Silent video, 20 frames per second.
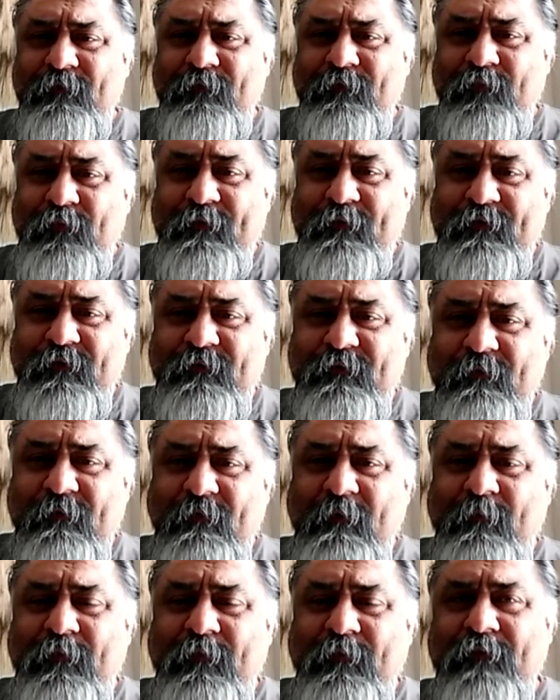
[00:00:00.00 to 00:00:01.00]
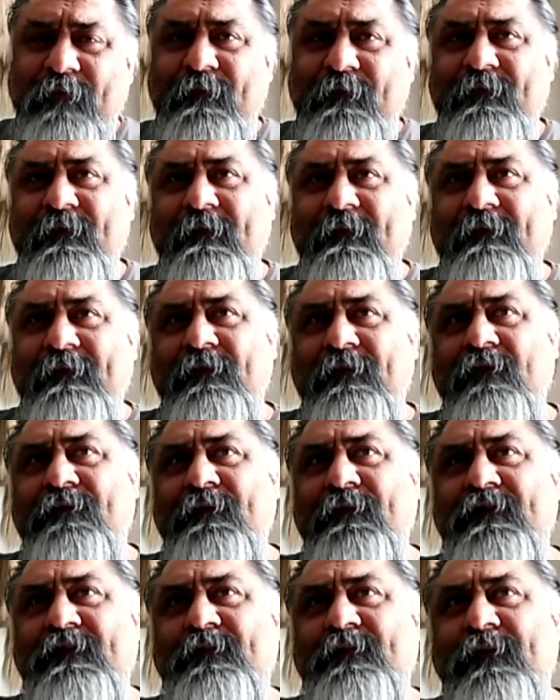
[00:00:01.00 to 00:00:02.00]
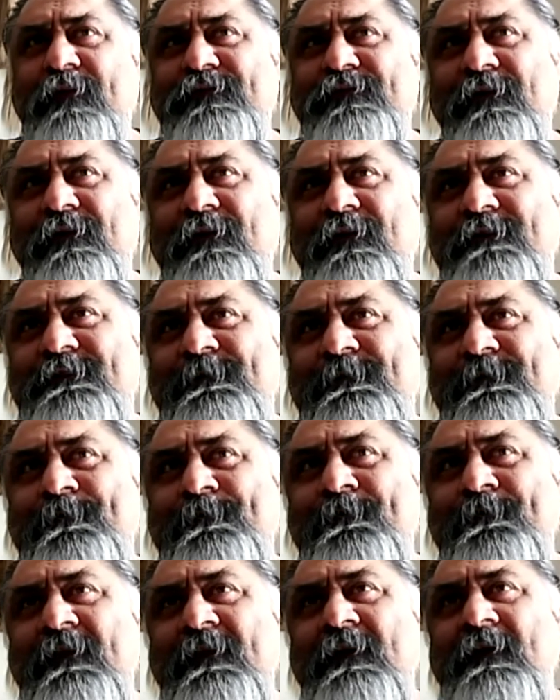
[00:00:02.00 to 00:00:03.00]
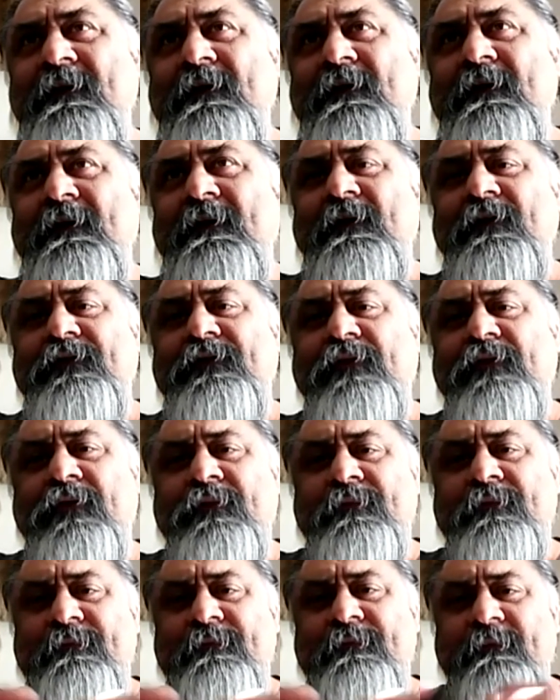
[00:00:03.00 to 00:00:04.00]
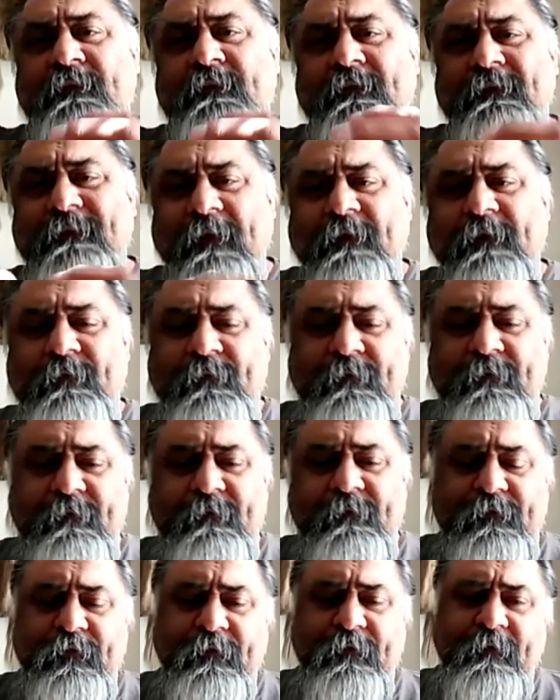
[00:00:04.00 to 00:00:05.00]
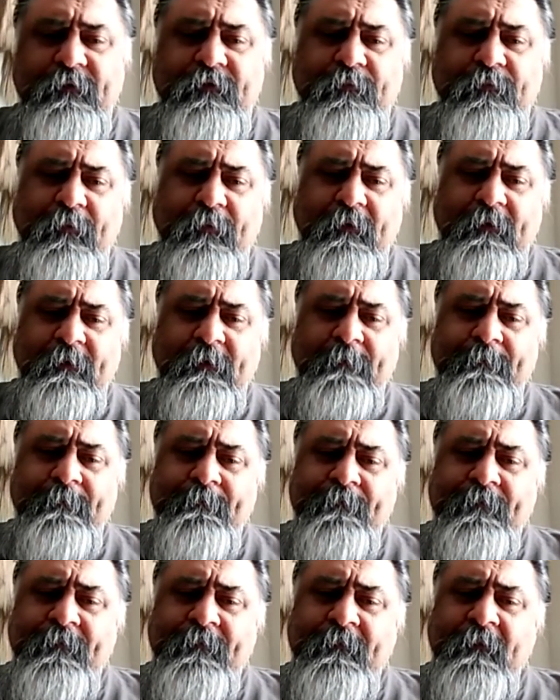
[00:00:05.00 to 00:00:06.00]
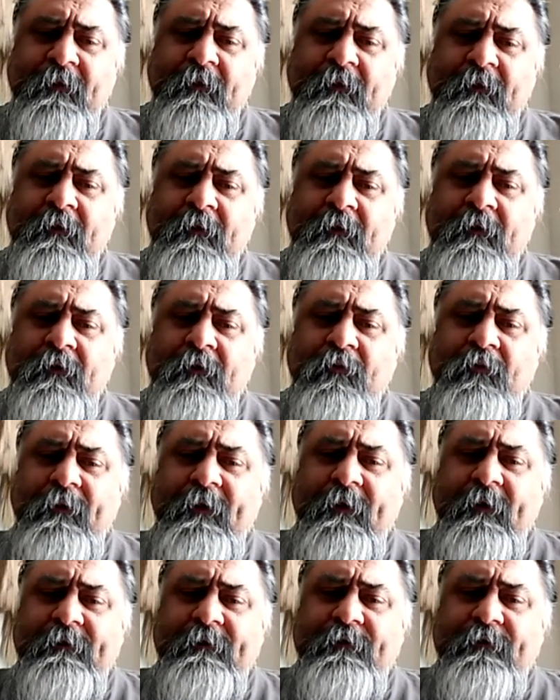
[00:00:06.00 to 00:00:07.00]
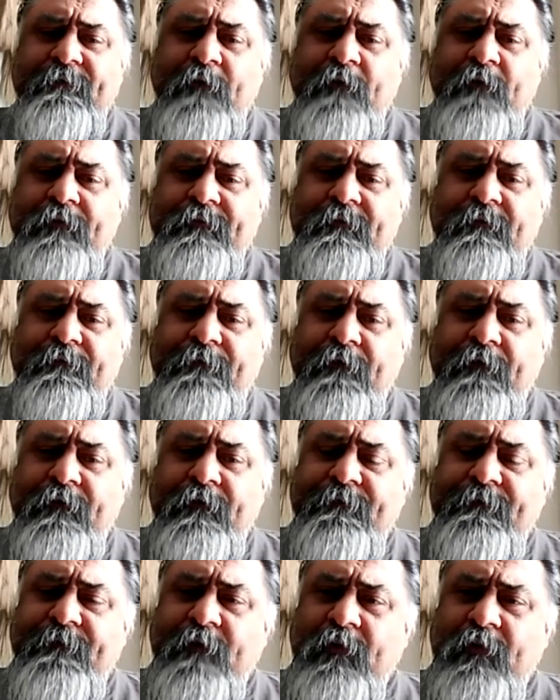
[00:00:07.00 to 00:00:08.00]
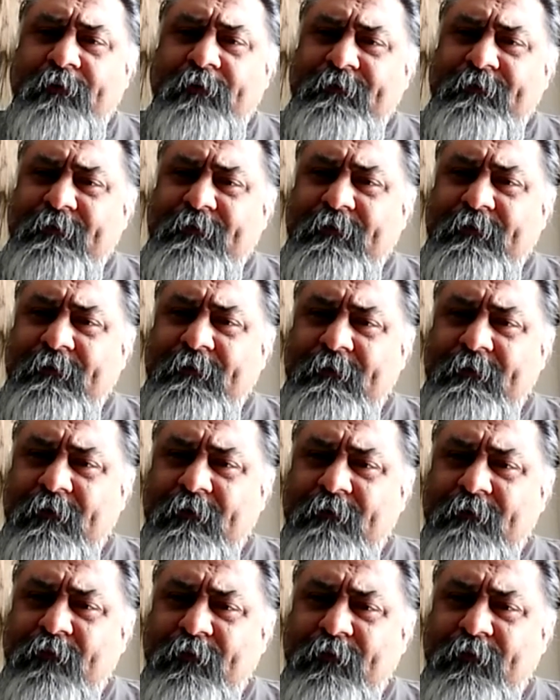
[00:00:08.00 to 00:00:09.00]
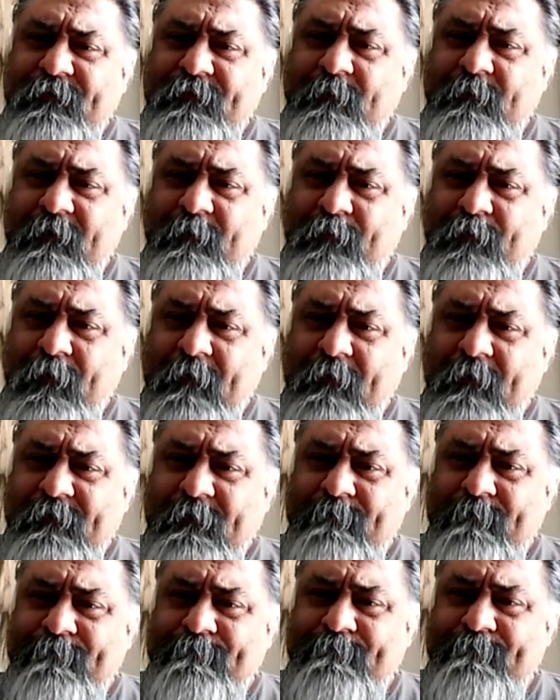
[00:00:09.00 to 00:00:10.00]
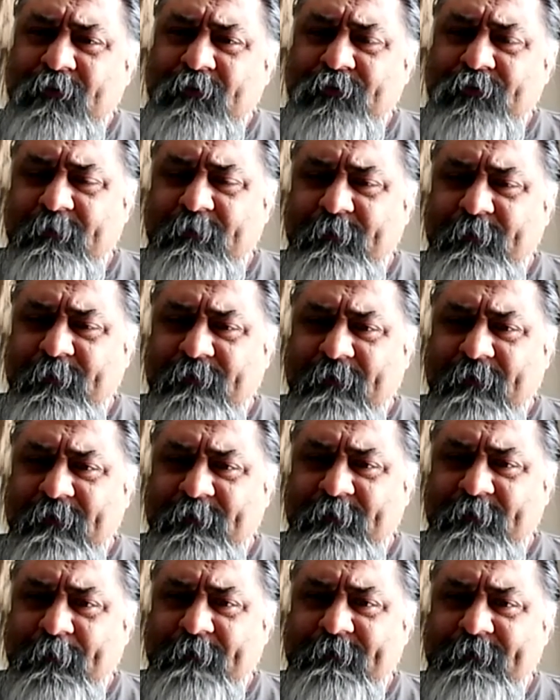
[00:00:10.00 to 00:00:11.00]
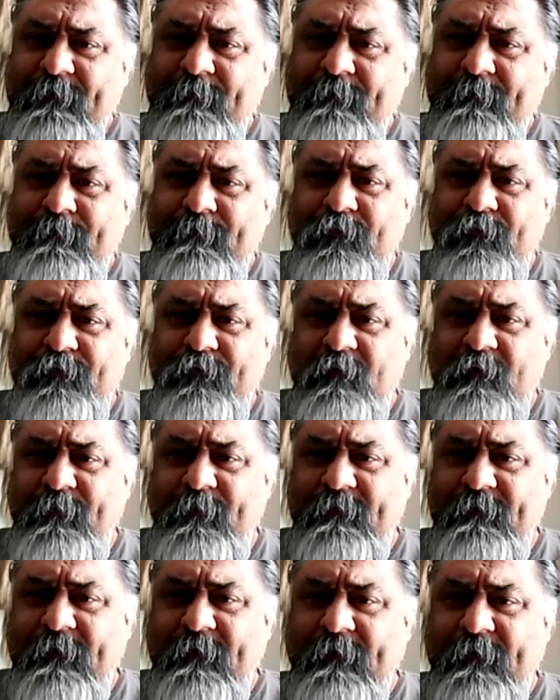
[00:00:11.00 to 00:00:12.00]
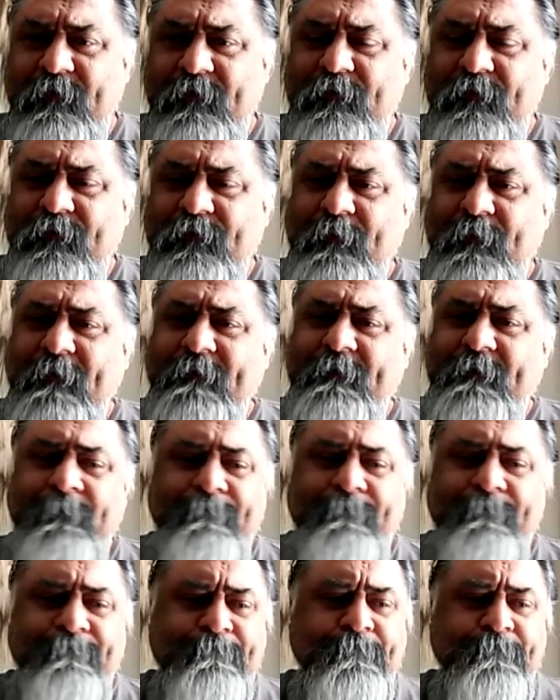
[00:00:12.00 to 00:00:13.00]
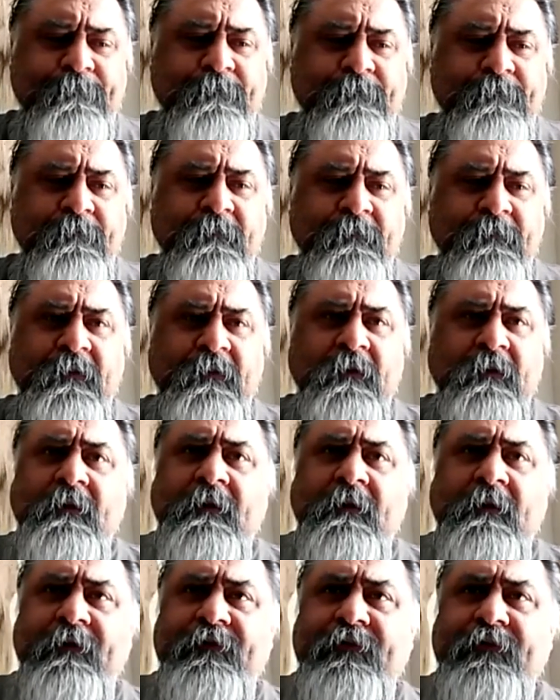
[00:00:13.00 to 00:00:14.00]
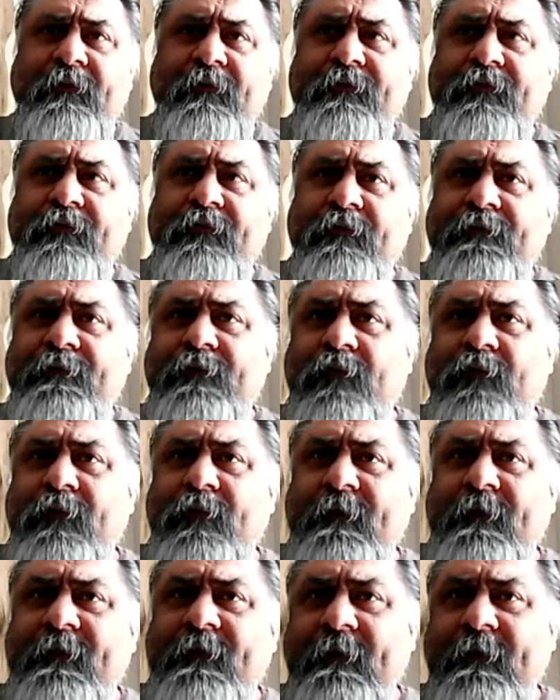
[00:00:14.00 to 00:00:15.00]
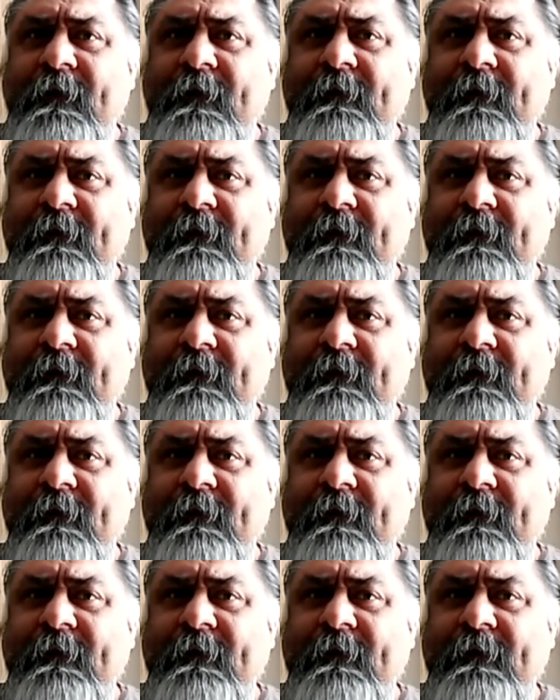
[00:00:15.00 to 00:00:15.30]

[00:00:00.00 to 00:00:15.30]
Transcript: which is Savate, Buitrón said, the French martial arts. So that took into play. We had the first votes of who was going to be the president, who was going to be the vice president, who was going to be the technical director, and so on and so forth. And the